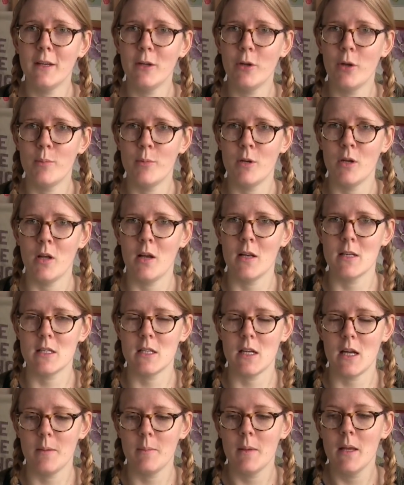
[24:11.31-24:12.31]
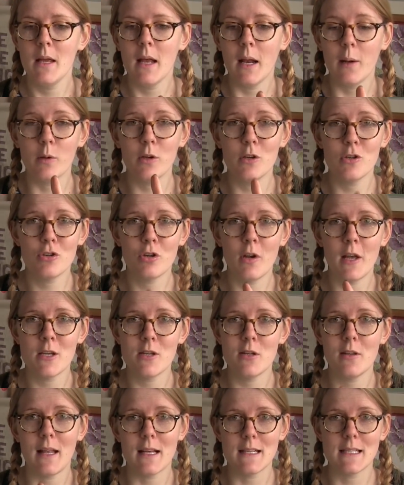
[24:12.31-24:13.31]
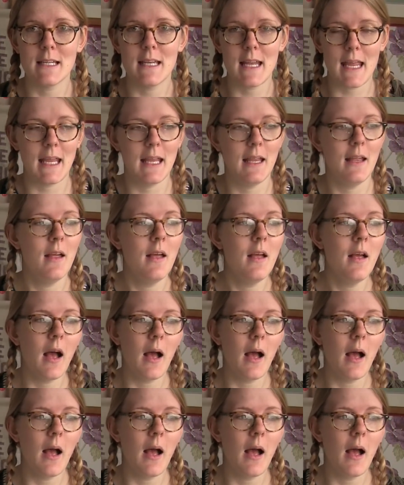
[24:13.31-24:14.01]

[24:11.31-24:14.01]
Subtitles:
the allotment last time. I'm going to try and do that today.